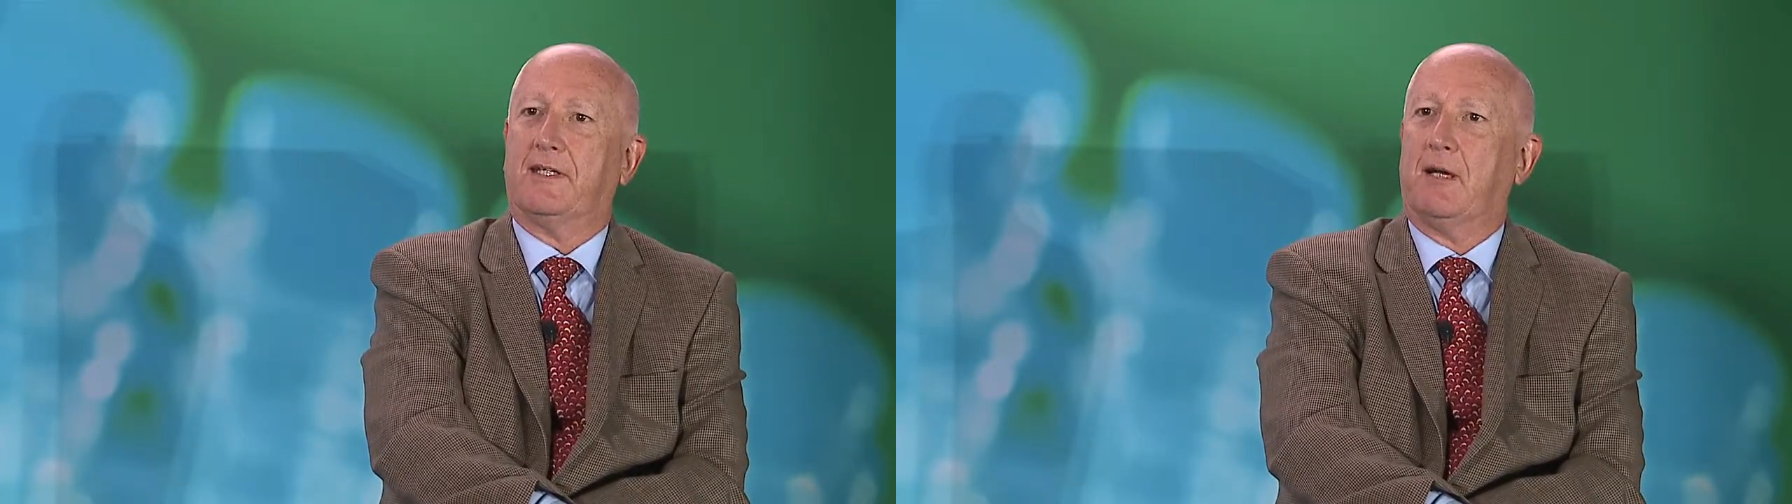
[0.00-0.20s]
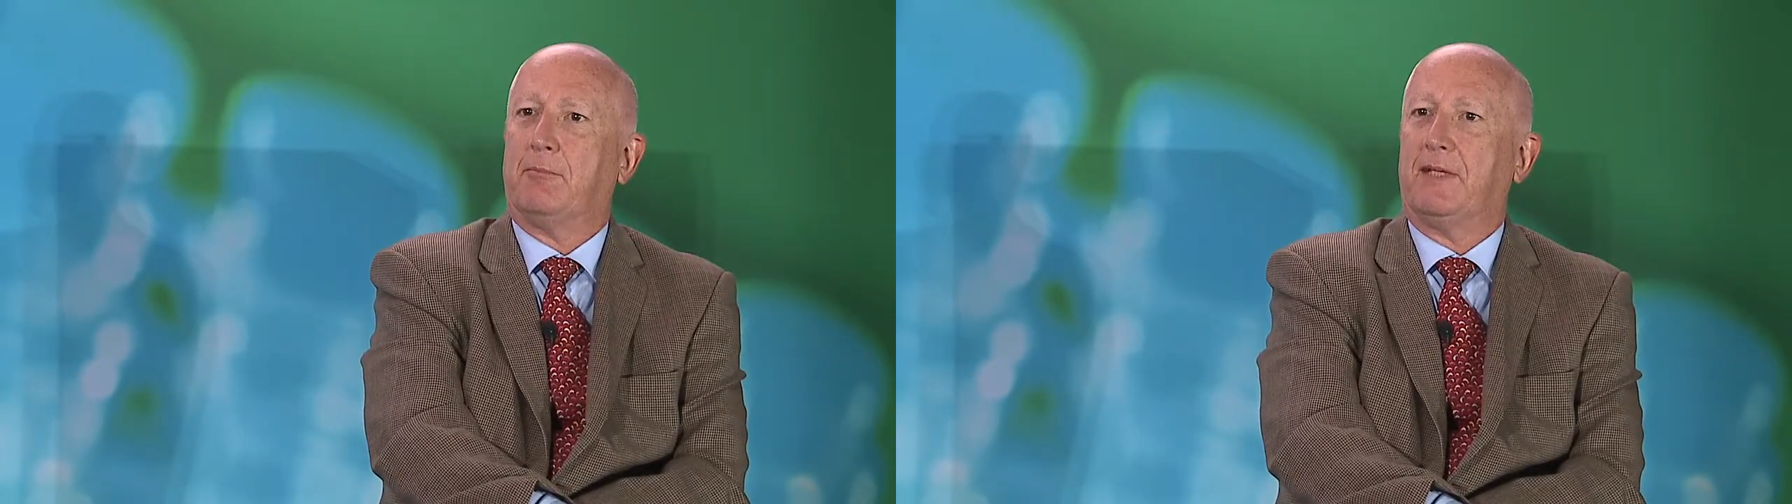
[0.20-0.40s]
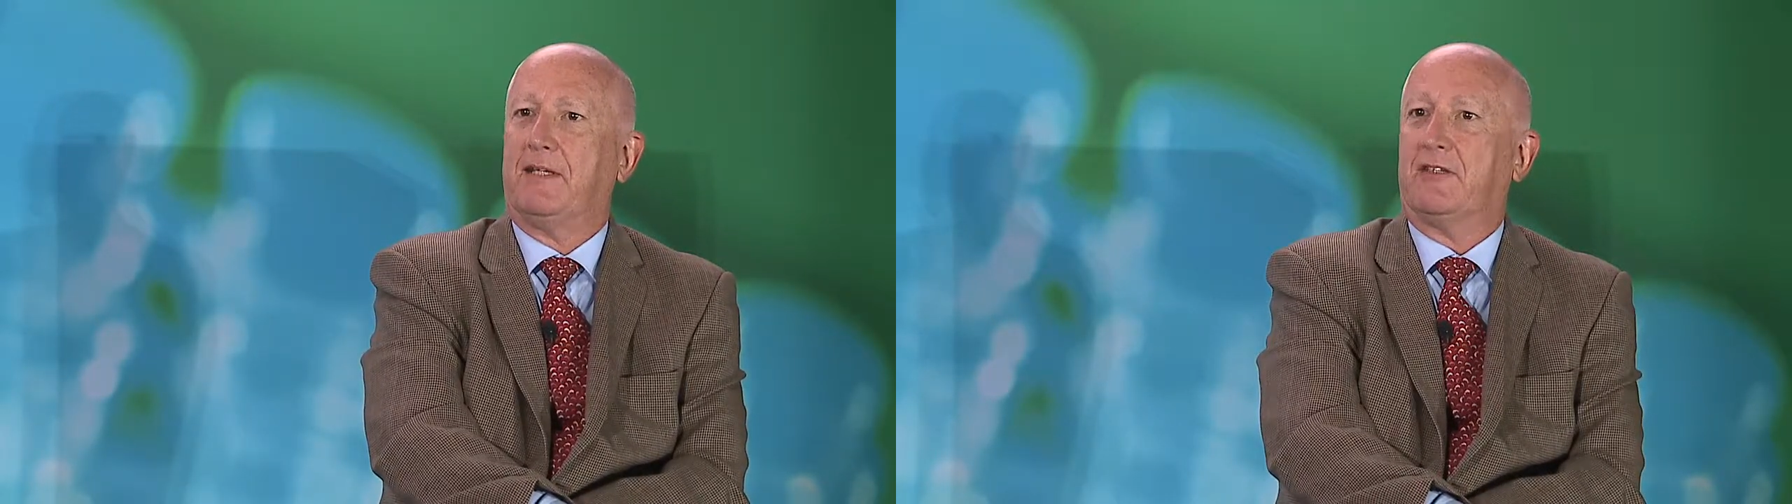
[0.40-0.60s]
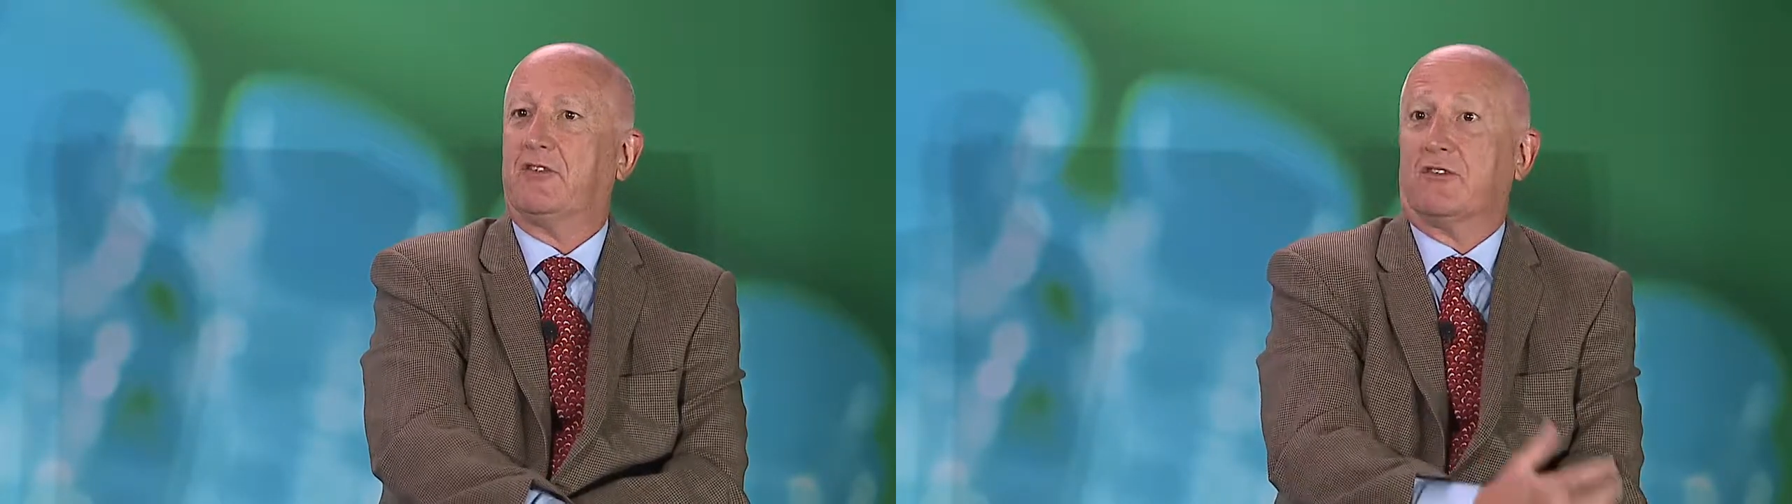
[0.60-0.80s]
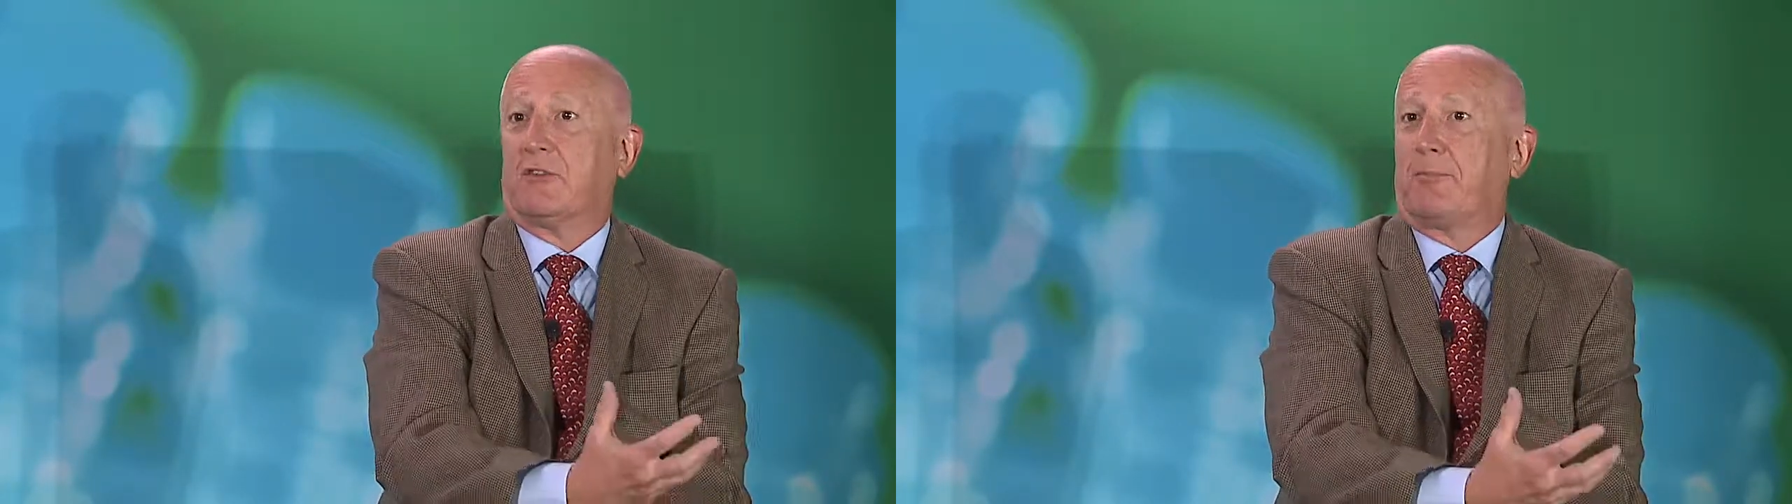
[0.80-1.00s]
company that's
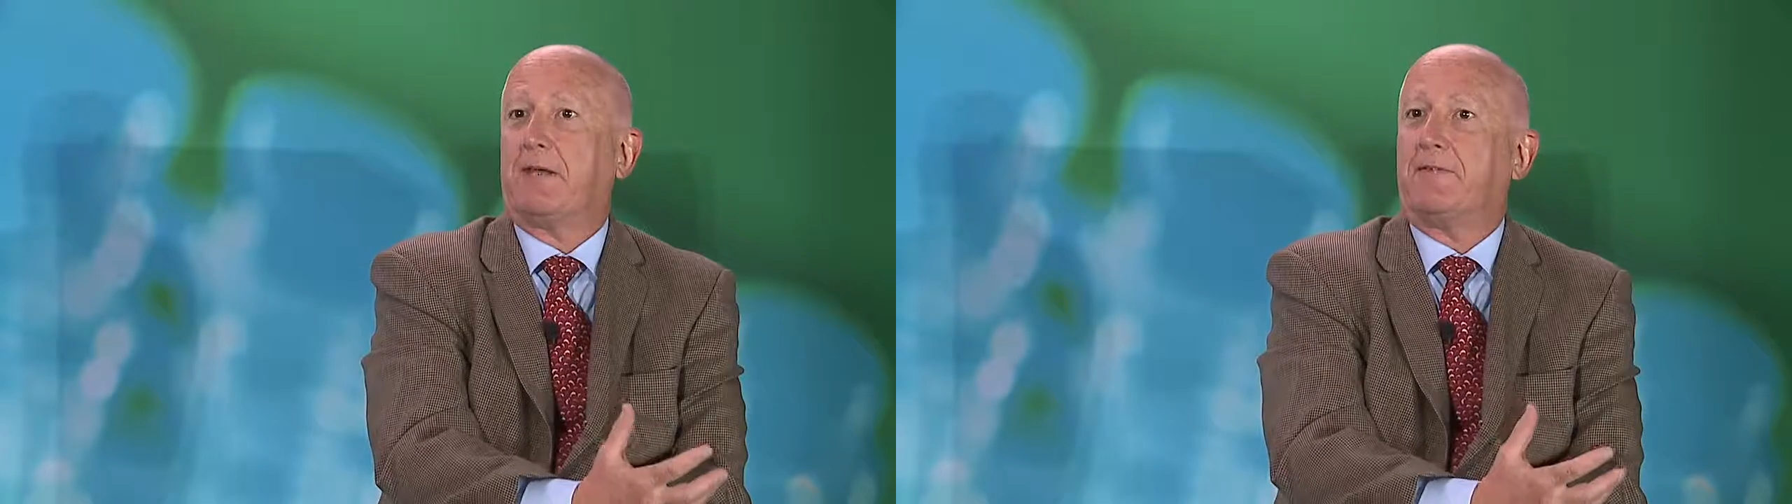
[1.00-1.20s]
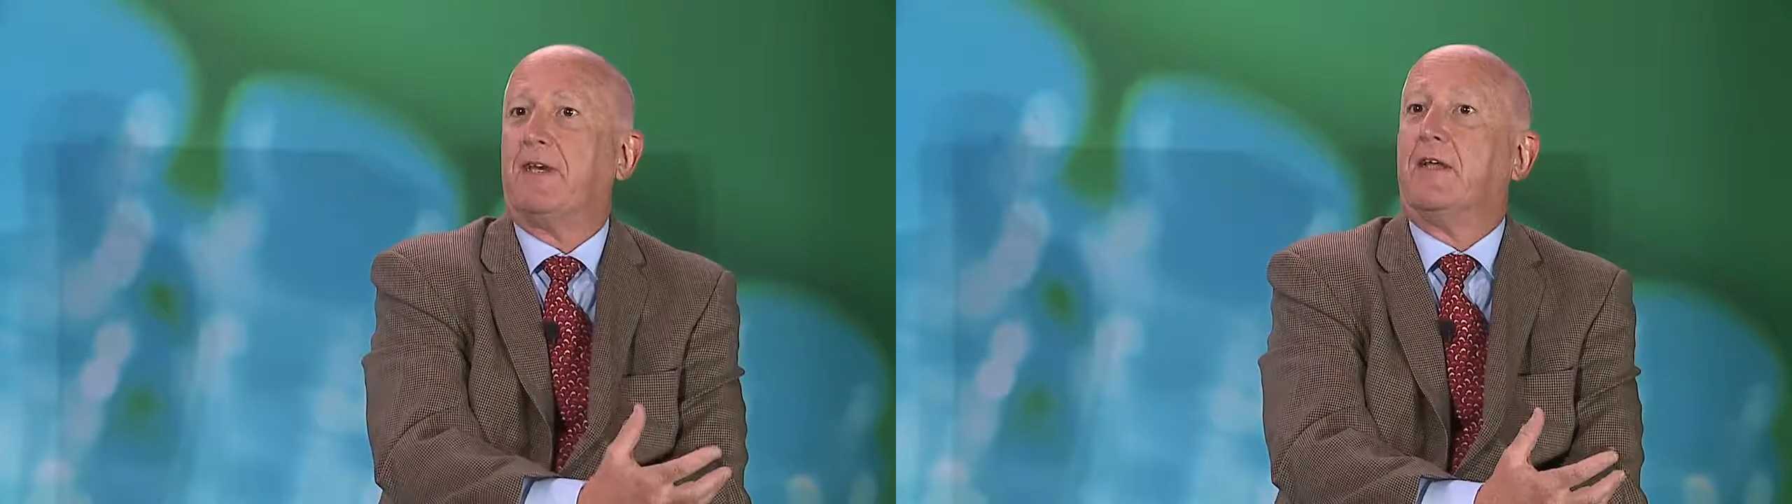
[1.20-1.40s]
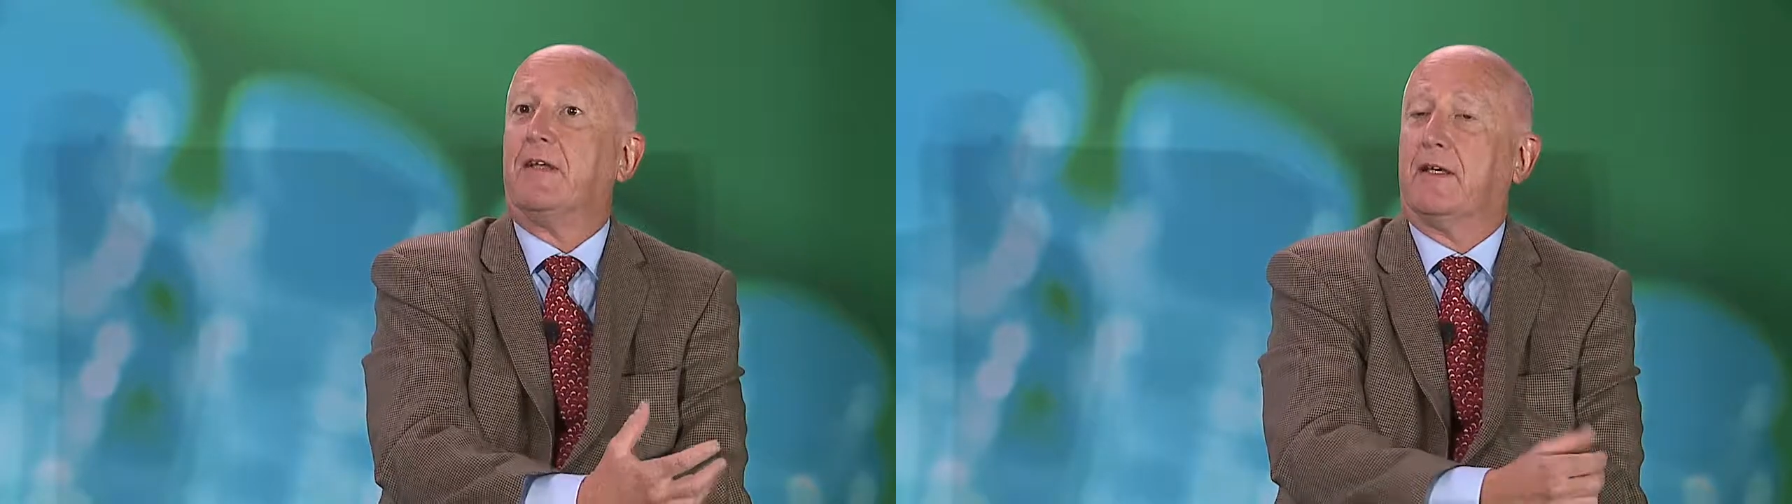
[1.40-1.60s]
just a better fit.